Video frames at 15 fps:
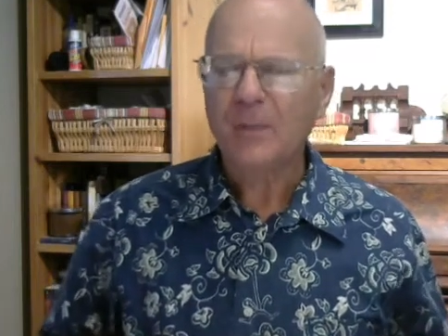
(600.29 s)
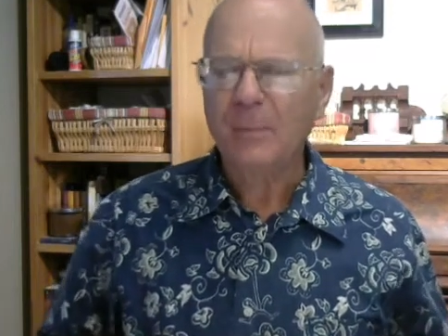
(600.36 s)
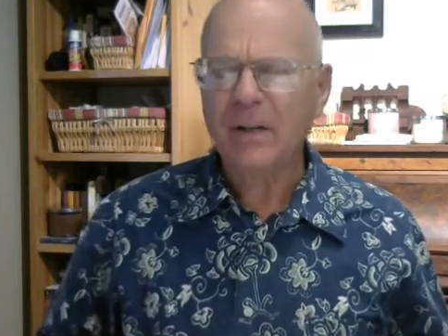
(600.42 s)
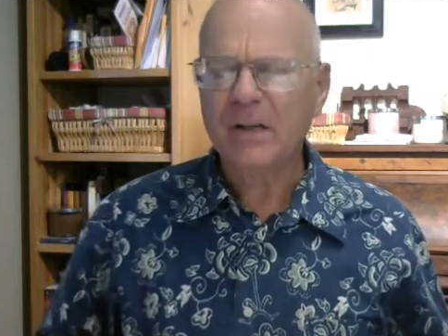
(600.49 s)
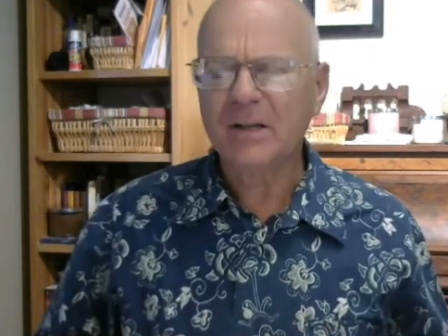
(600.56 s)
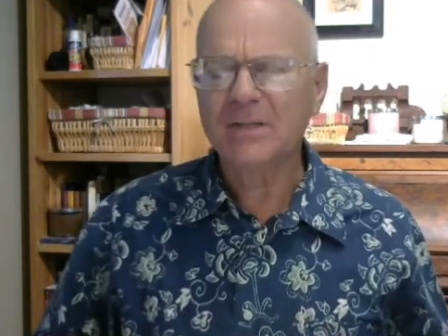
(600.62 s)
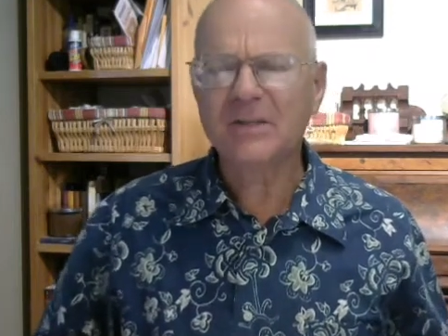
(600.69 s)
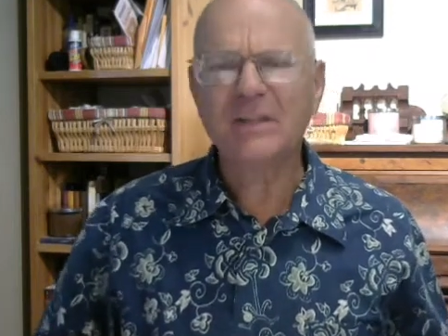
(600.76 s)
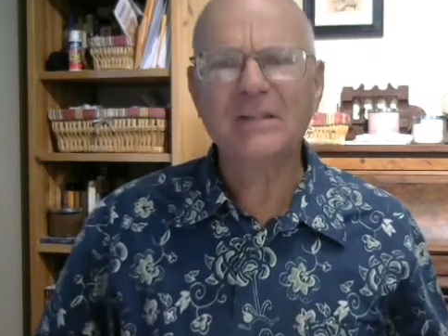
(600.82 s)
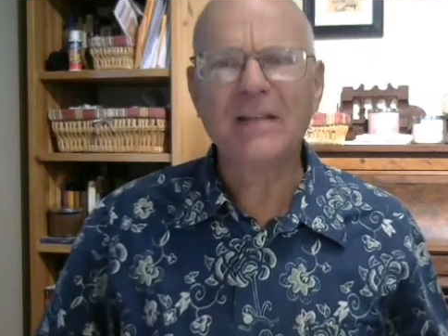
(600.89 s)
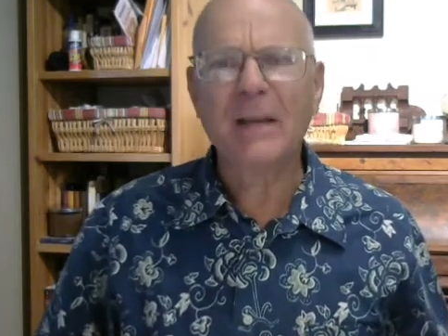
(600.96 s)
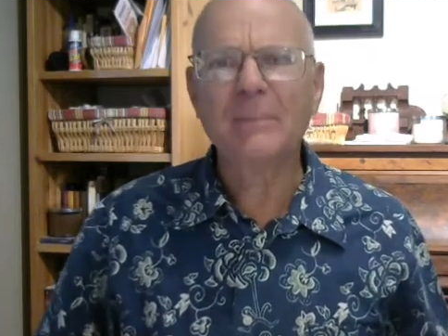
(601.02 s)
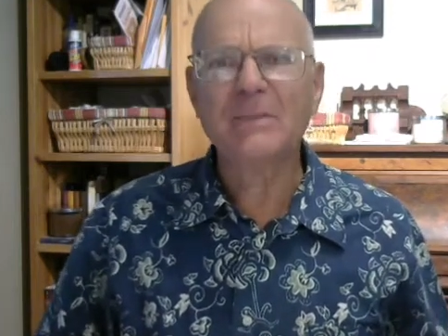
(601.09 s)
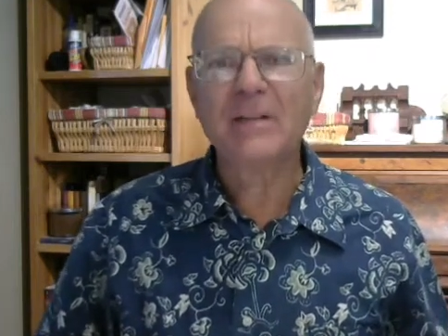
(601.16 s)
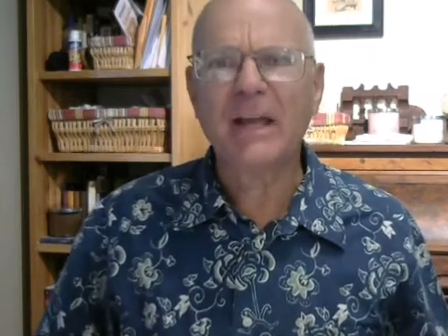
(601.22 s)
because the
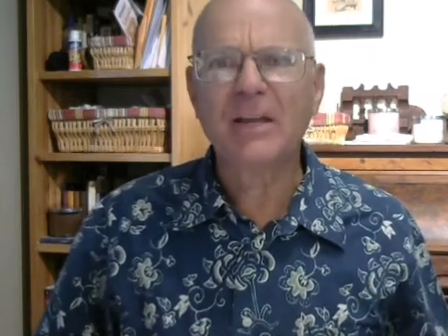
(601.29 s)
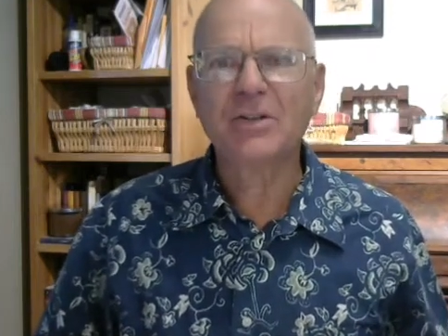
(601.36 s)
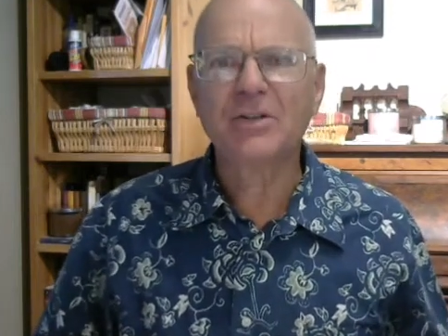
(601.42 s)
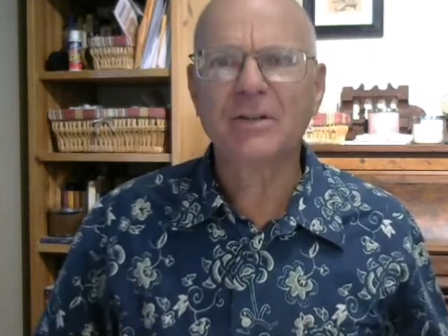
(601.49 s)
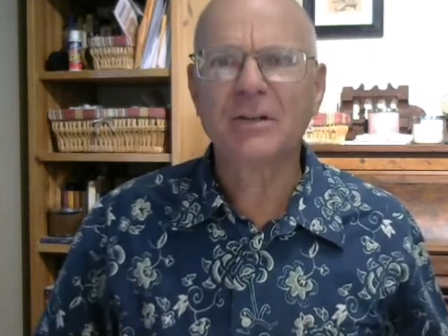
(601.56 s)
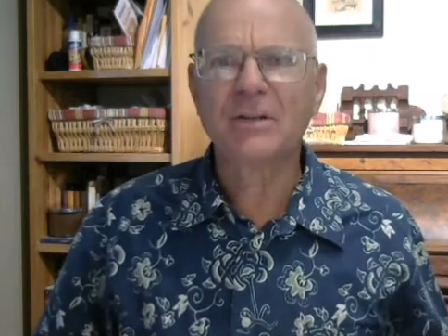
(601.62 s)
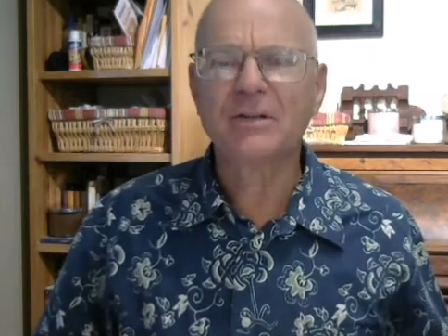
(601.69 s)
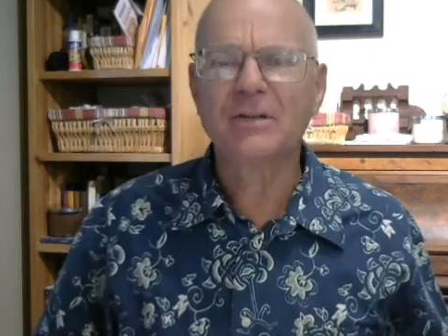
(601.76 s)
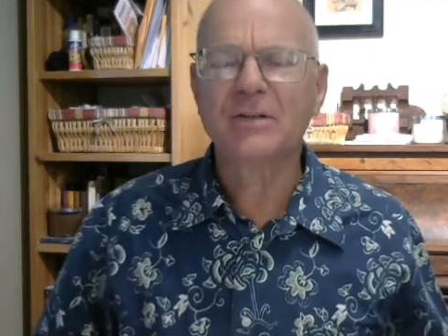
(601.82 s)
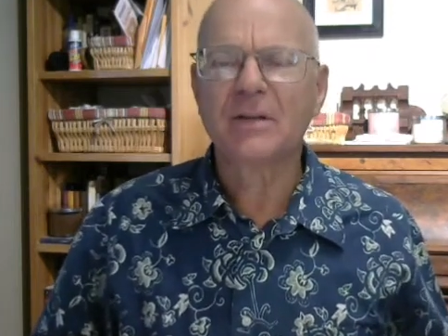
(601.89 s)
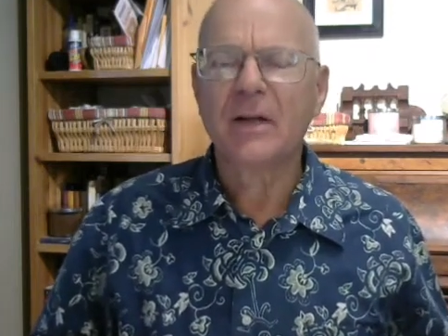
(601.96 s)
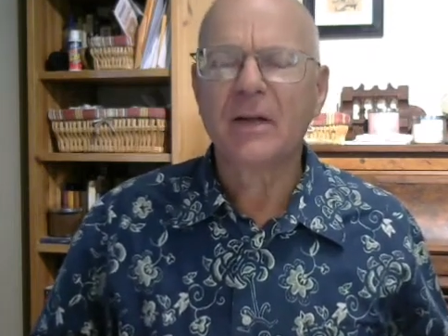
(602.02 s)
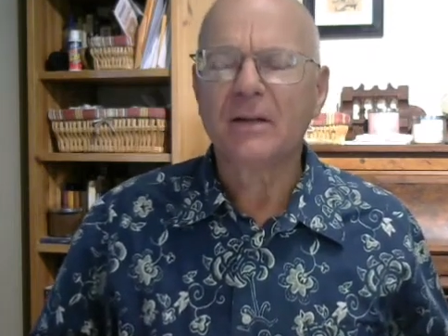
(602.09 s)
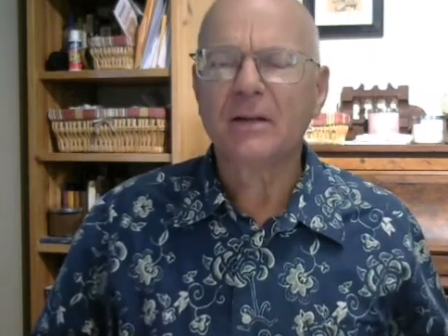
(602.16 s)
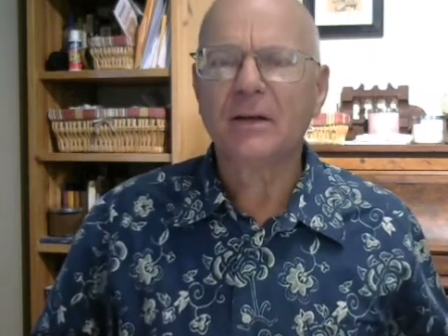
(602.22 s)
temptation is,
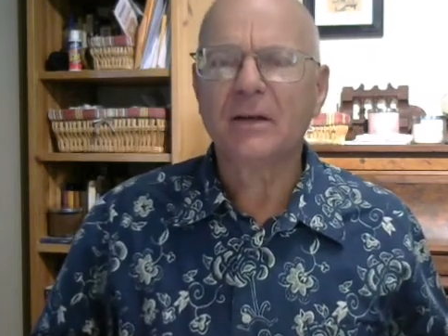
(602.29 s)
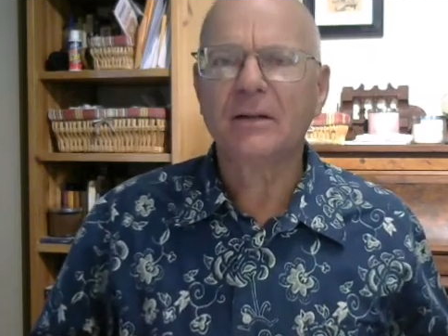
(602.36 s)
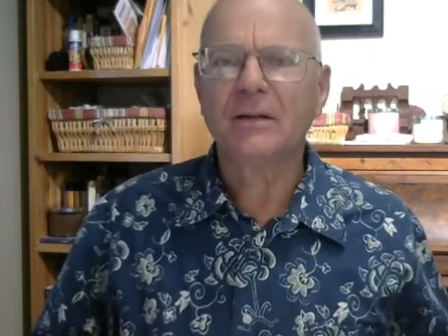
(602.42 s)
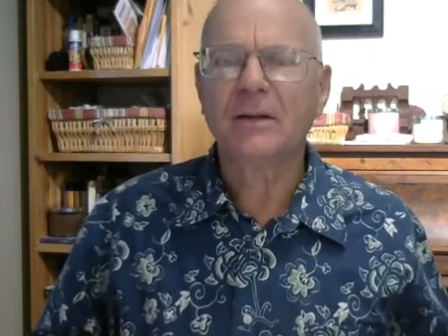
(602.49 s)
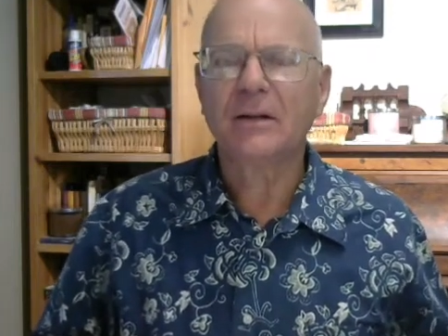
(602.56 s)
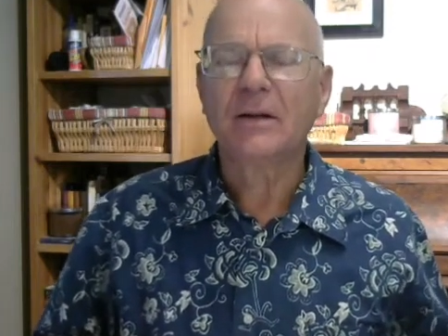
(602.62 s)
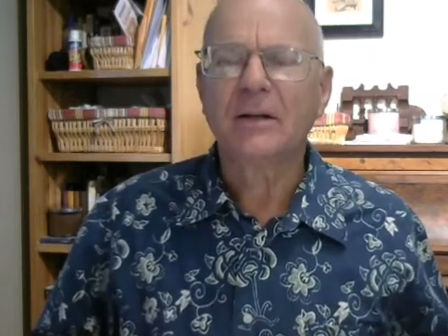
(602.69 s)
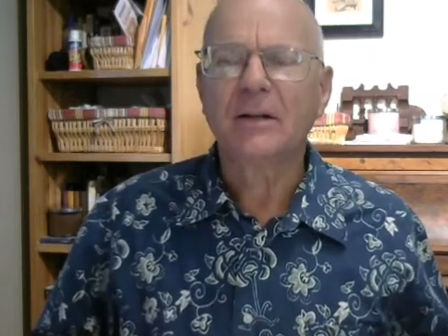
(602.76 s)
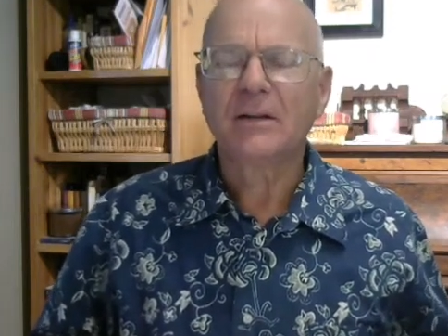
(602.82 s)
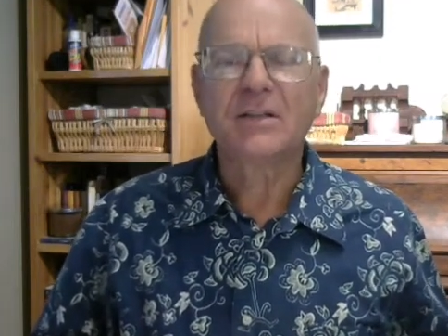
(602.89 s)
is the, the, the